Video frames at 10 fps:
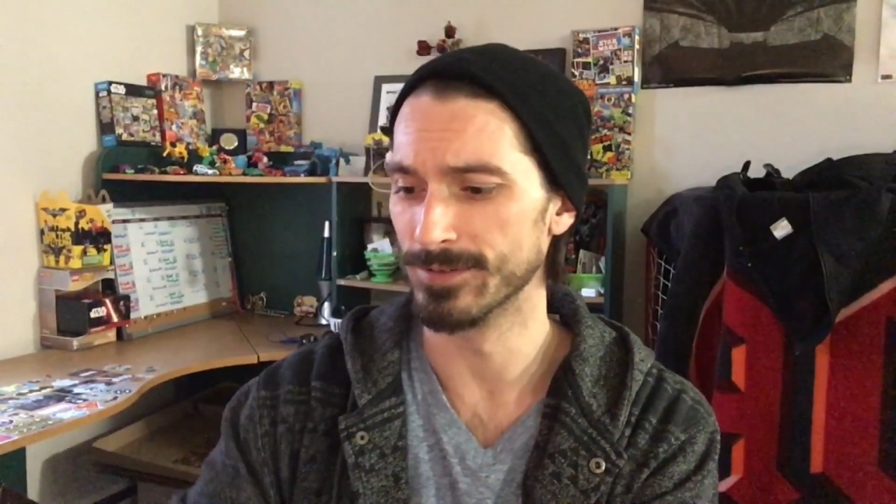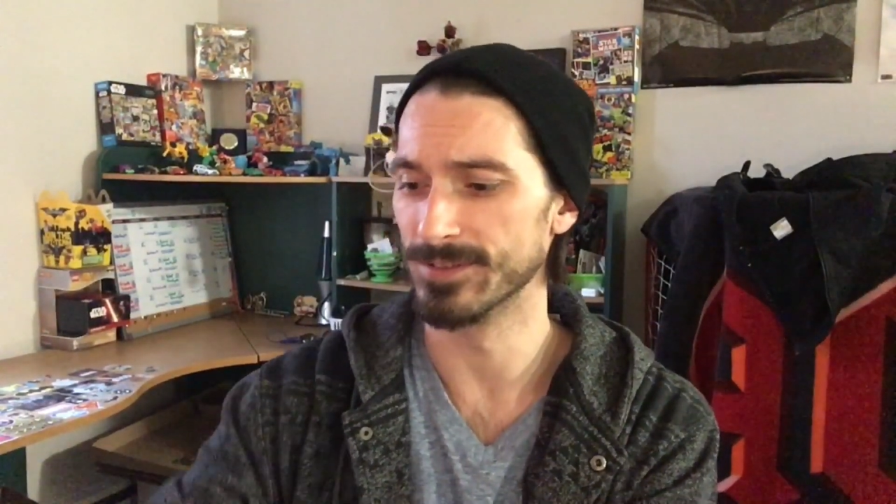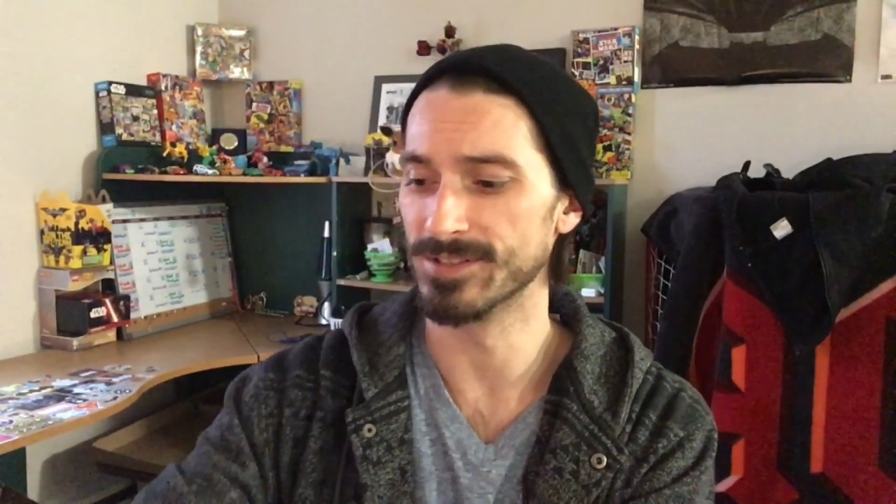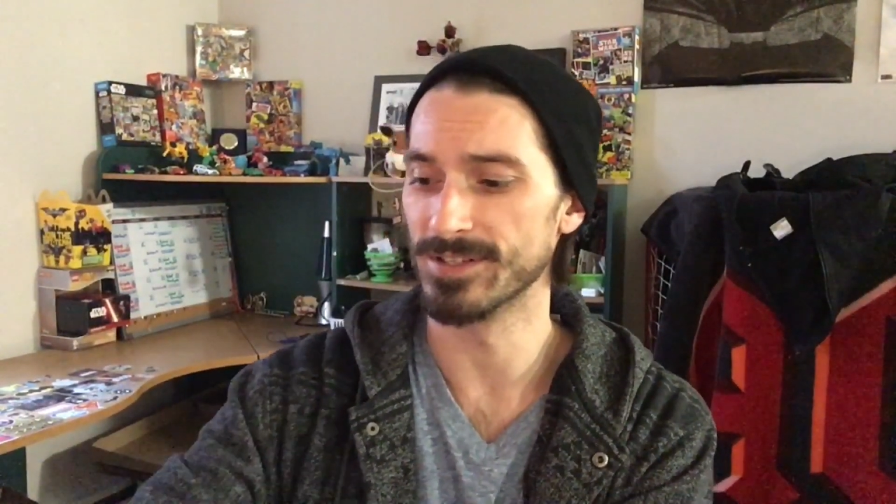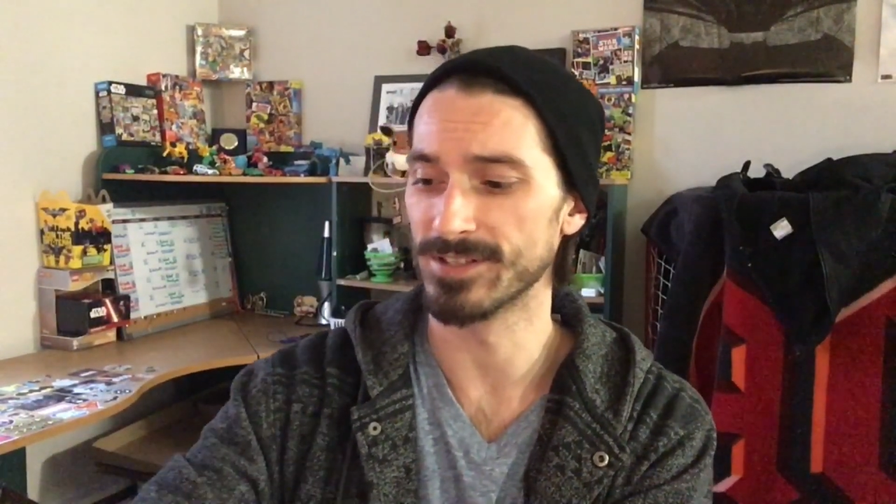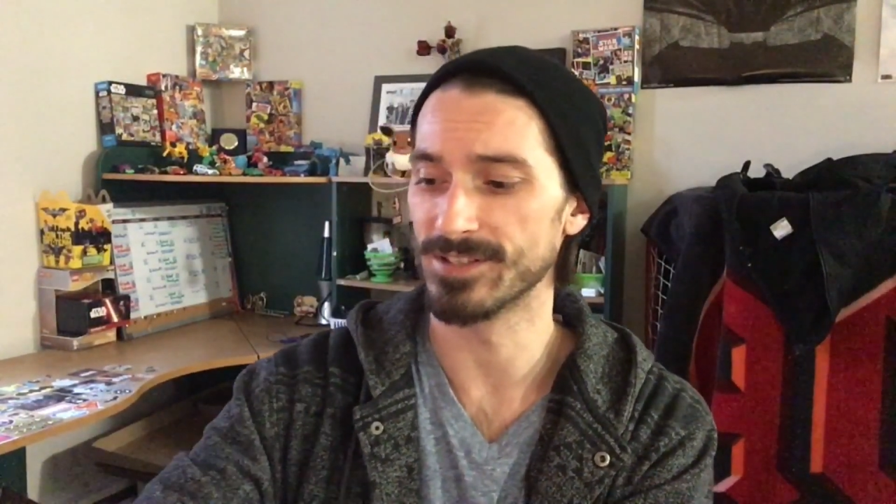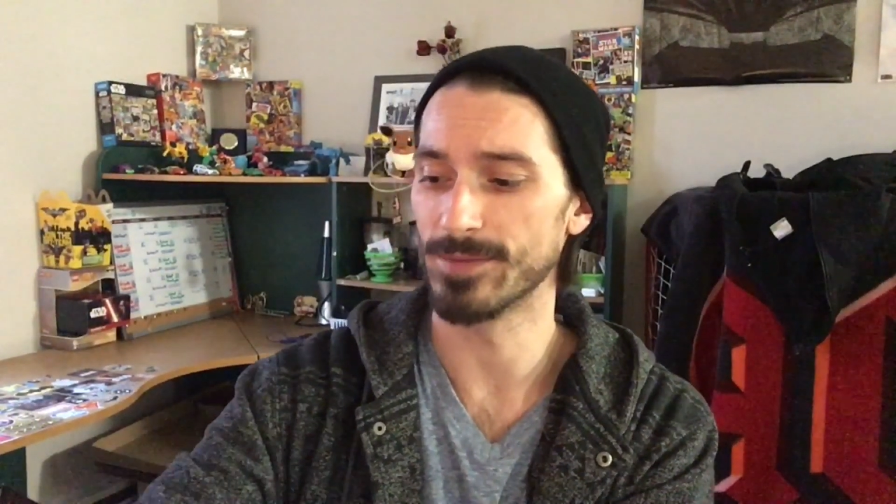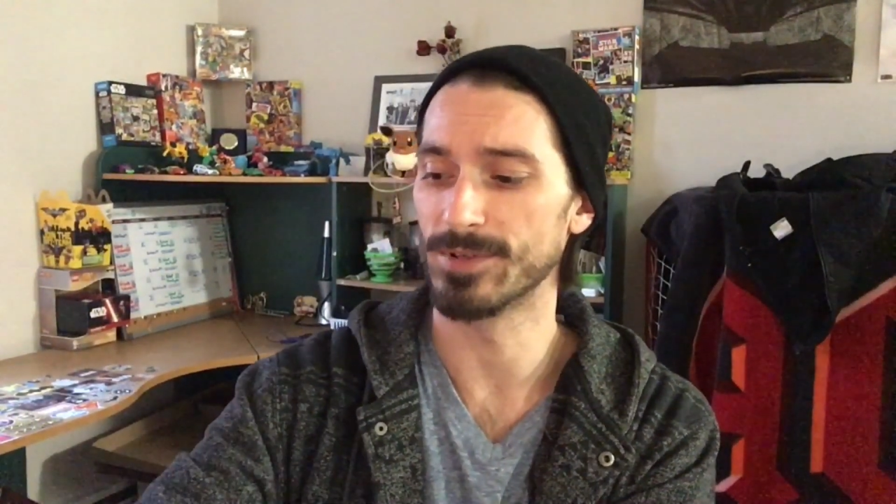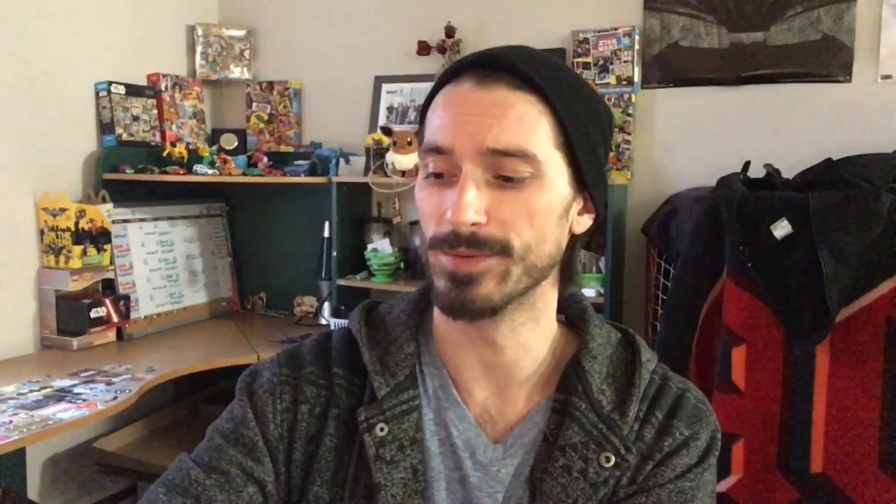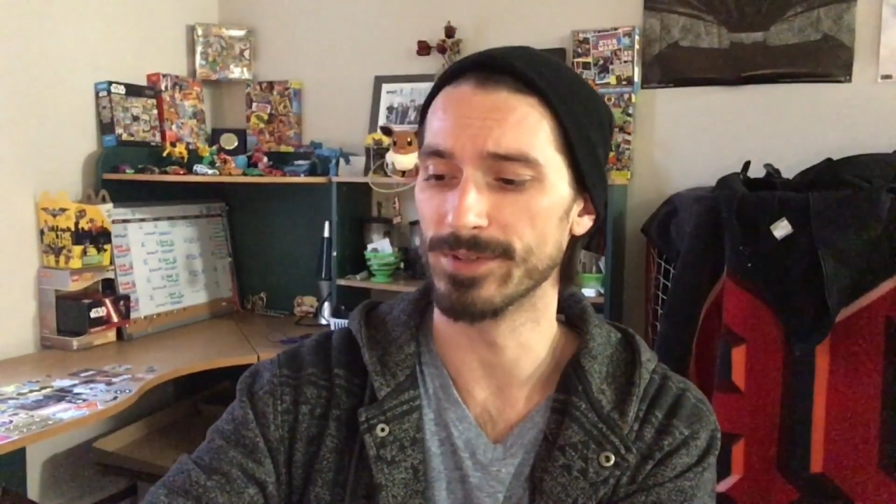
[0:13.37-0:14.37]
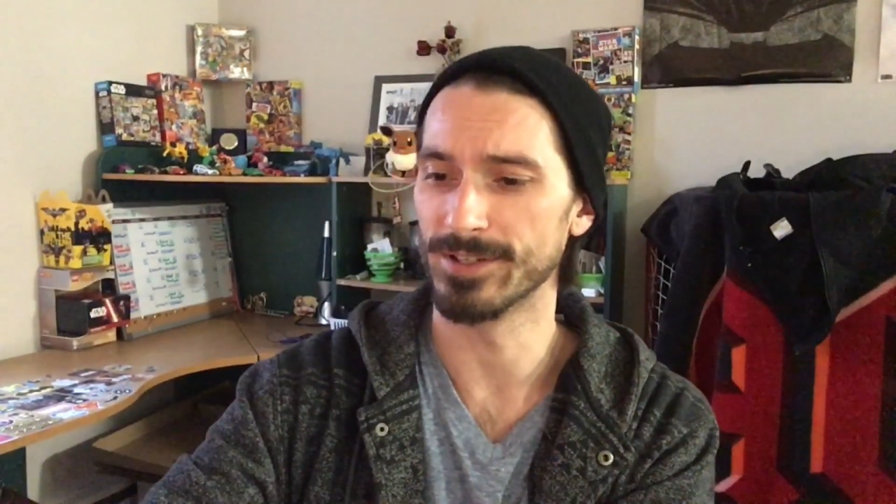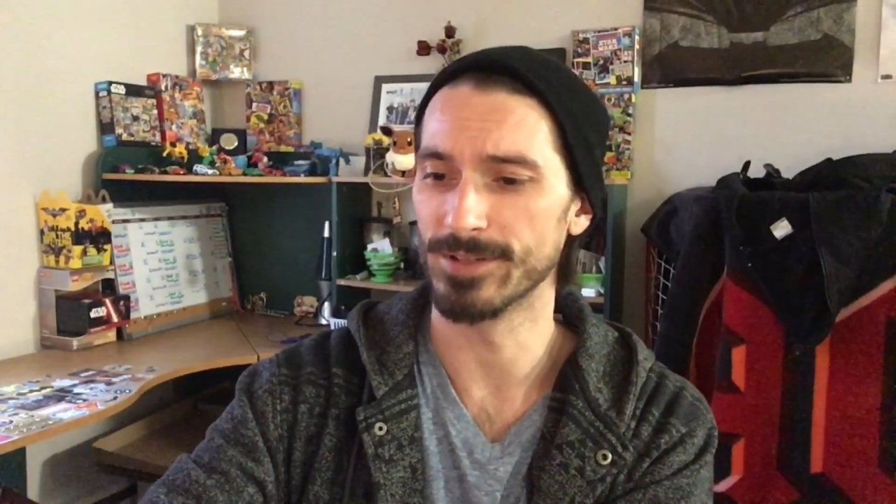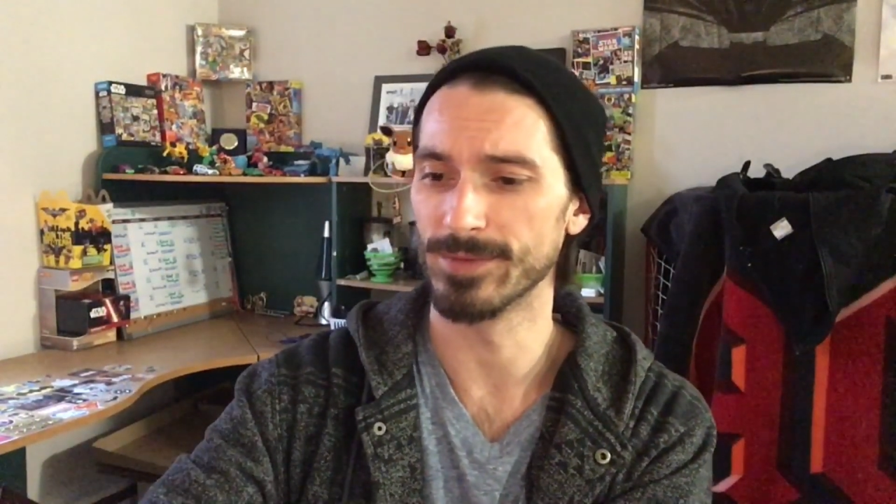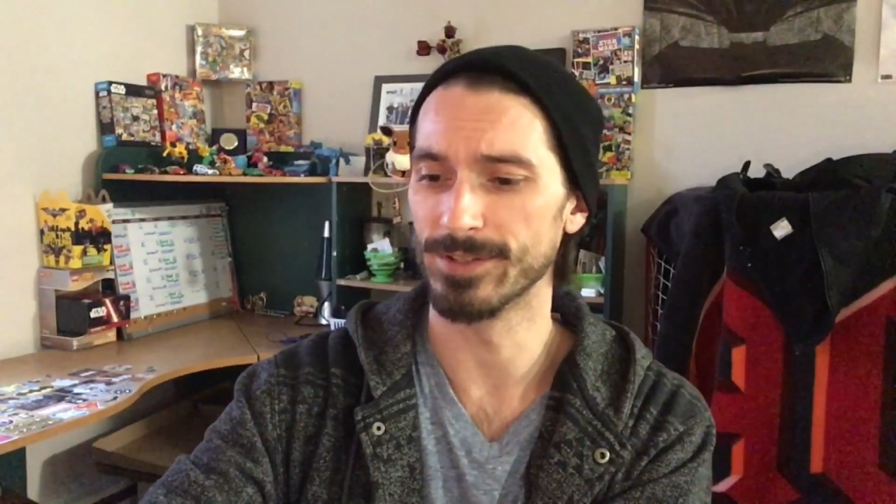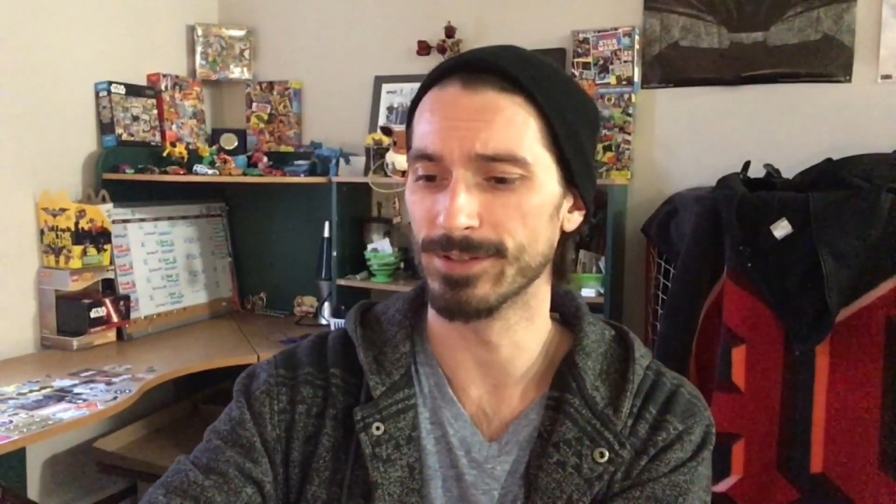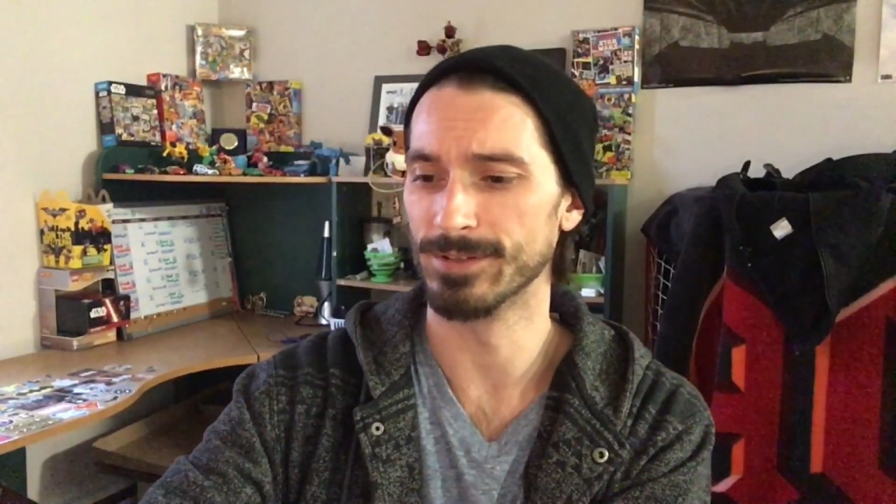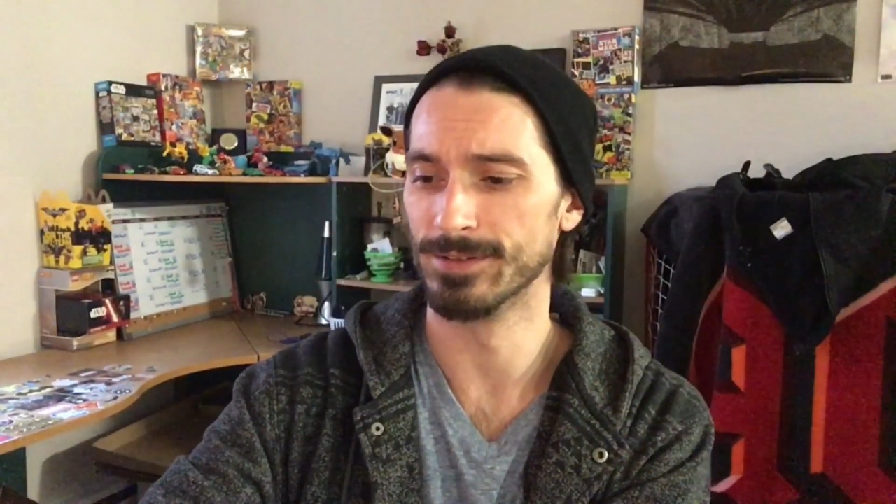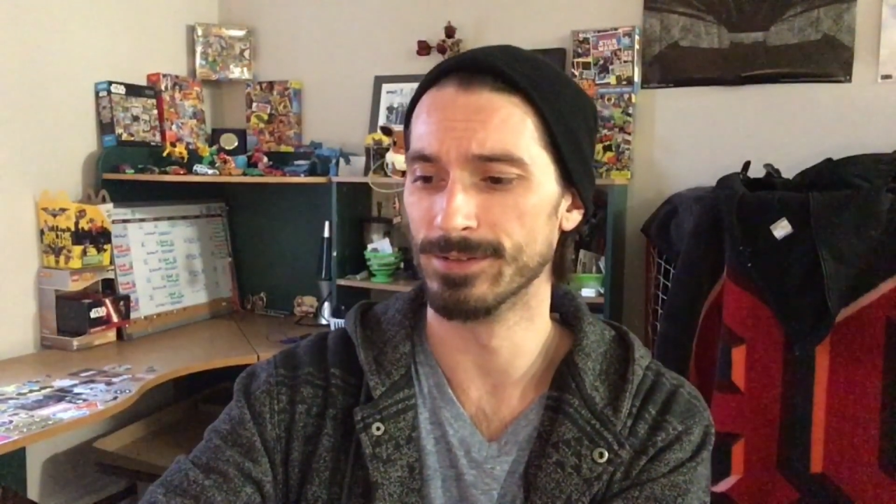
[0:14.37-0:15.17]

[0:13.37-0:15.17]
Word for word: or this next upcoming animated.